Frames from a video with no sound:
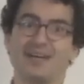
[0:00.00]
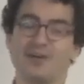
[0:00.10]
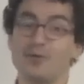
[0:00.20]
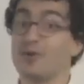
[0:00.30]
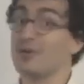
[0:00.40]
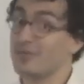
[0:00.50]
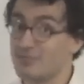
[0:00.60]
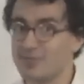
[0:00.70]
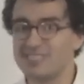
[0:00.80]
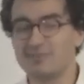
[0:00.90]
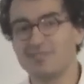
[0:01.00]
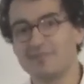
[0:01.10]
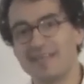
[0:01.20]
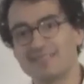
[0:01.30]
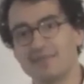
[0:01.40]
or the principle of
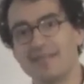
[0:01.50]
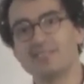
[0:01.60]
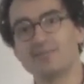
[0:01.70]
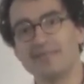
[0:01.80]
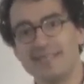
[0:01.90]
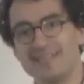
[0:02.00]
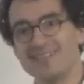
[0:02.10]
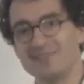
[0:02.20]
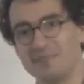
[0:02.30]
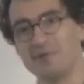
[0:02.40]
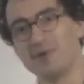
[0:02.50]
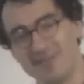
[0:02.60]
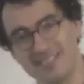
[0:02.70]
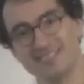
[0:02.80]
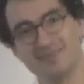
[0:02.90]
maximum entropy,
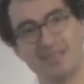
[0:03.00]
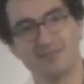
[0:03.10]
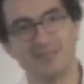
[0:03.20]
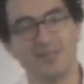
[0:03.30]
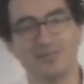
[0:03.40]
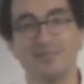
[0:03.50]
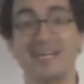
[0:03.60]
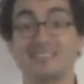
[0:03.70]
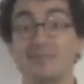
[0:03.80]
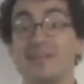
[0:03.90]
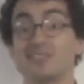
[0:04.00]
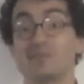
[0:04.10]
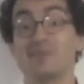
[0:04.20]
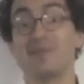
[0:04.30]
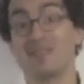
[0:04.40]
or sometimes called maximum
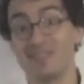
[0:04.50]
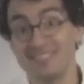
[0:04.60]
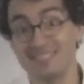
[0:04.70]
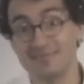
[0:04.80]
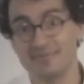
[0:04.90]
entropy methods.